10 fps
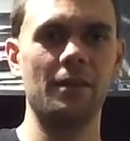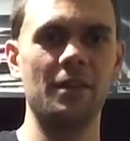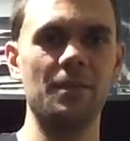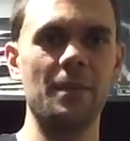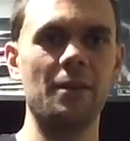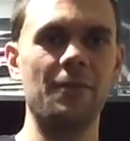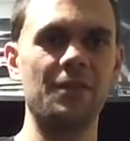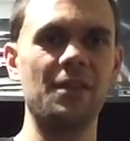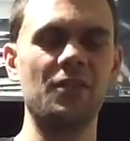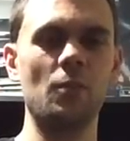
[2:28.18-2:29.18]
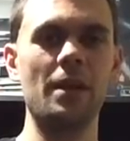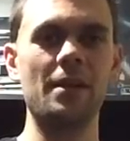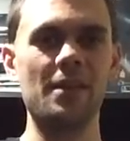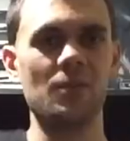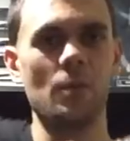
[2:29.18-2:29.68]
doesn't matter if it's this way,
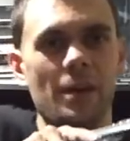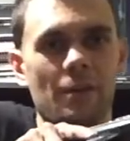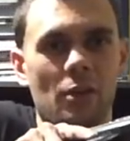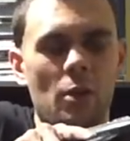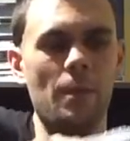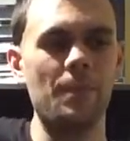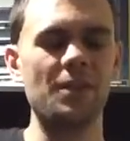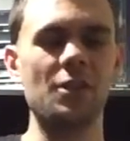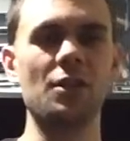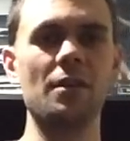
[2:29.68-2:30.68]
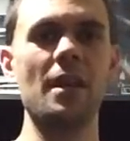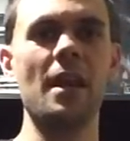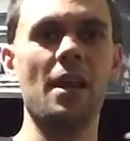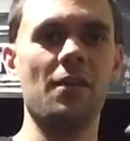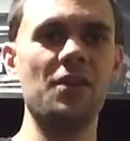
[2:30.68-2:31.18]
or the combat position,
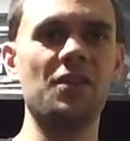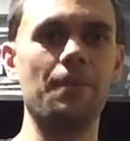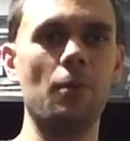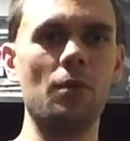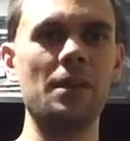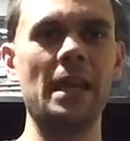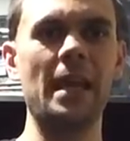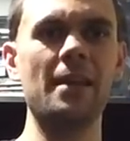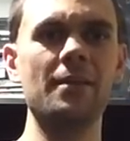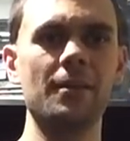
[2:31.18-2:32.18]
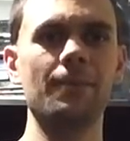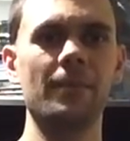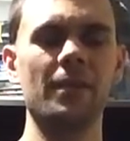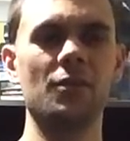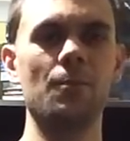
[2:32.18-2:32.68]
this supporting hand
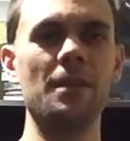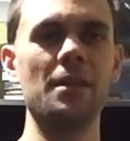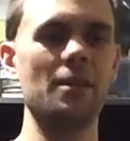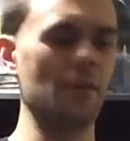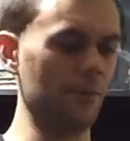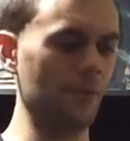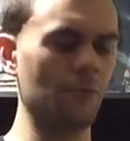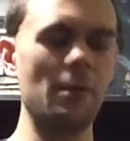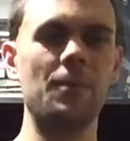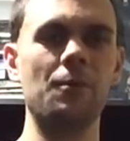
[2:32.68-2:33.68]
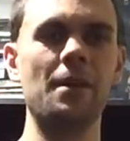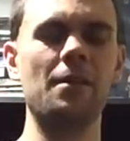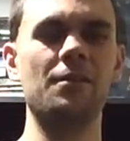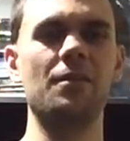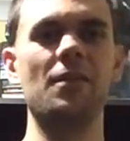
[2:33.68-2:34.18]
should be wrapped
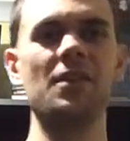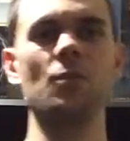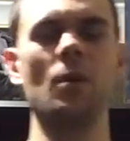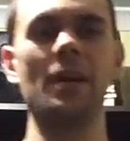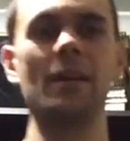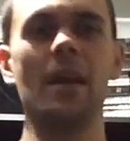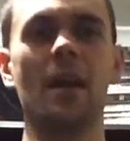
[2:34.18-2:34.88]
around this way.